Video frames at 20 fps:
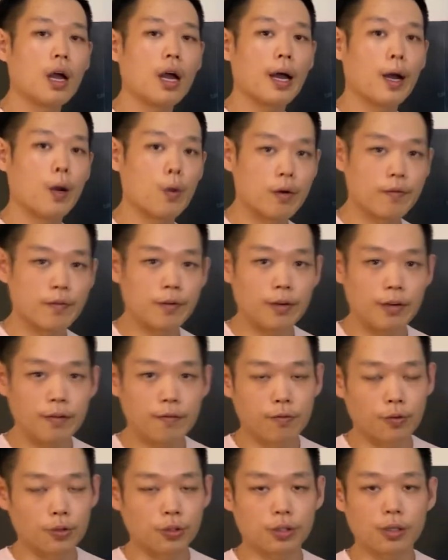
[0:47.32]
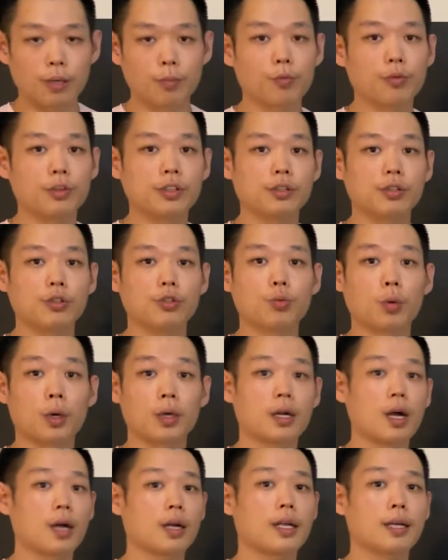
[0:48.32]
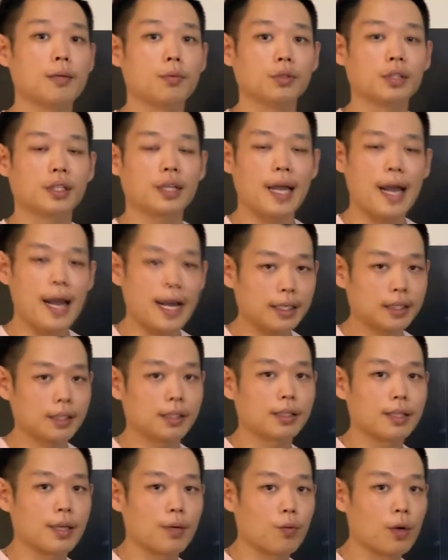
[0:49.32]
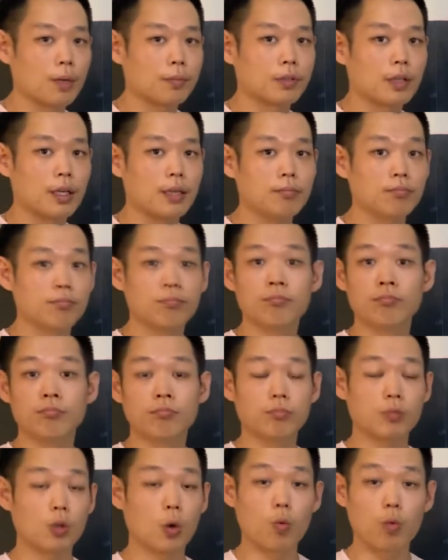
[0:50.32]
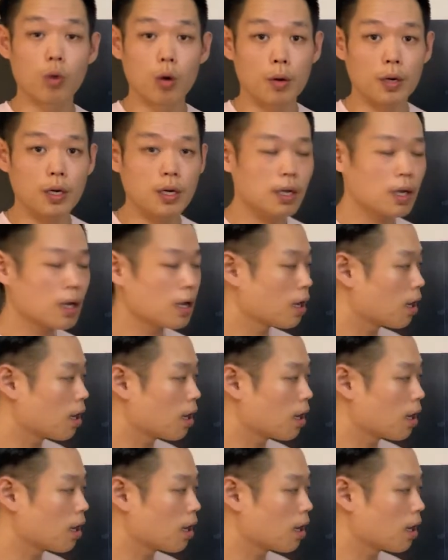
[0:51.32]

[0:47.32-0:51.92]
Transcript: However, if for some reason you are not able to access that website, don't worry.